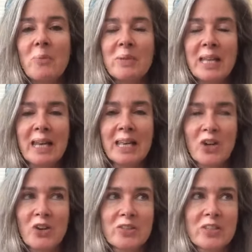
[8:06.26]
and click
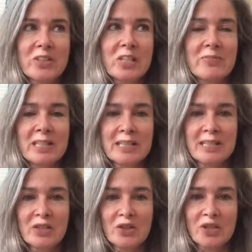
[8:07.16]
on
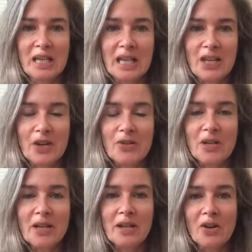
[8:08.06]
Services, Kundalini
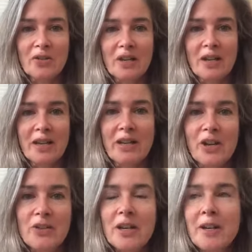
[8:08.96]
Yoga, Online
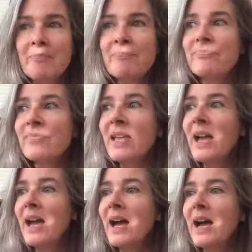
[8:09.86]
Yoga.
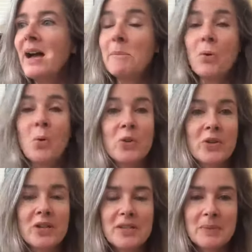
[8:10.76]
Or you
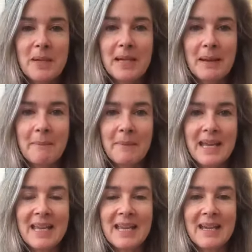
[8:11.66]
can just PM
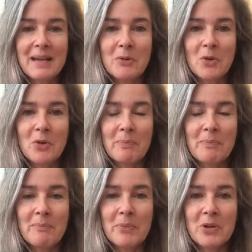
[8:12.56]
me or
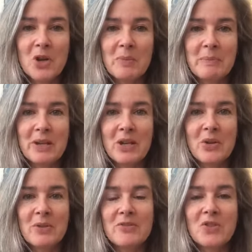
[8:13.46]
put a comment below
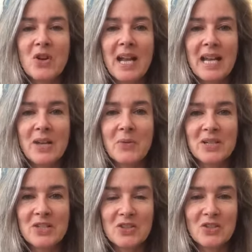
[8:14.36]
if you've got any
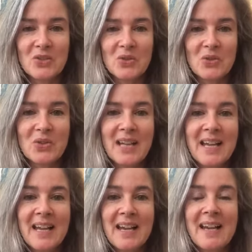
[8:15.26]
questions at all.
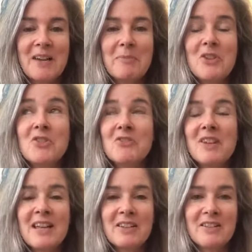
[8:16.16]
It'd be
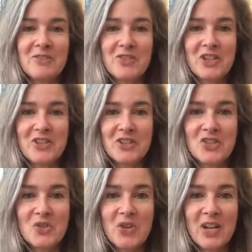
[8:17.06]
great for you to
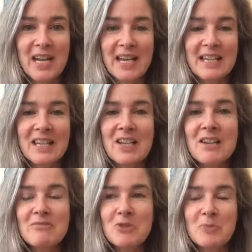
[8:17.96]
join, and I'd
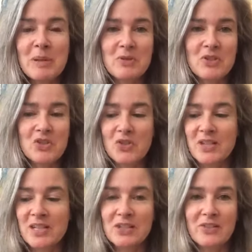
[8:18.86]
love more people to join
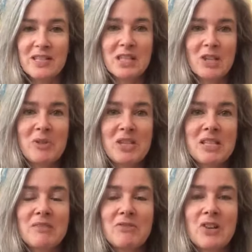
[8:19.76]
us so this
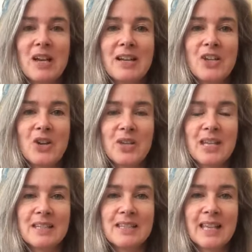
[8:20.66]
community of online
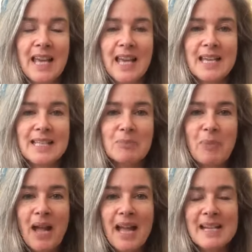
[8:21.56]
yogis
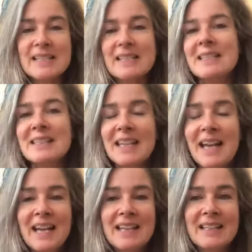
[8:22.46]
expands,
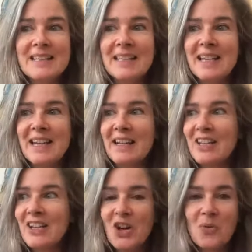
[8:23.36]
and
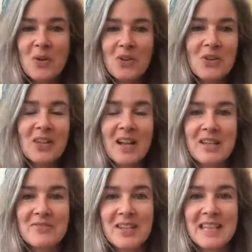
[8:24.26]
you know, we're all kind
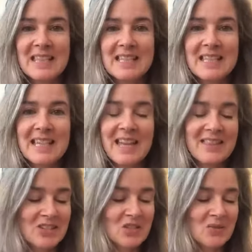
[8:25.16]
of in this together,
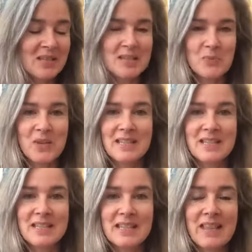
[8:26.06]
doing this practice
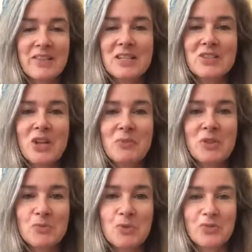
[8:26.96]
together. It's so
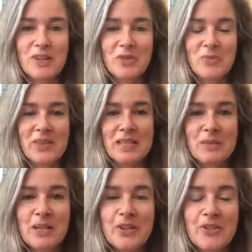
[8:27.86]
much more fun when there's a
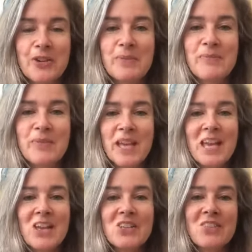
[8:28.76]
big group.
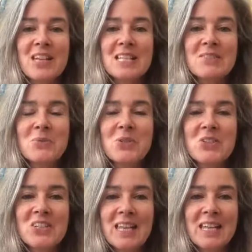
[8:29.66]
So thanks for
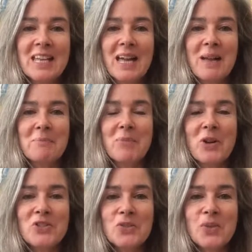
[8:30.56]
watching.
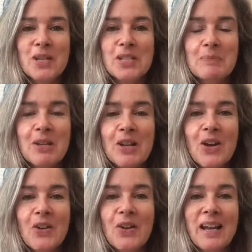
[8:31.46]
Post your questions
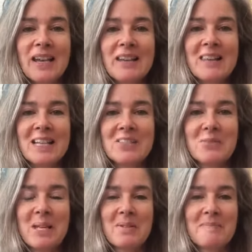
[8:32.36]
below, and thanks for
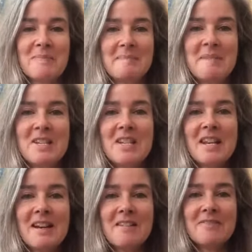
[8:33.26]
being with me. Much
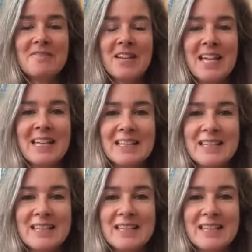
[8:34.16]
love and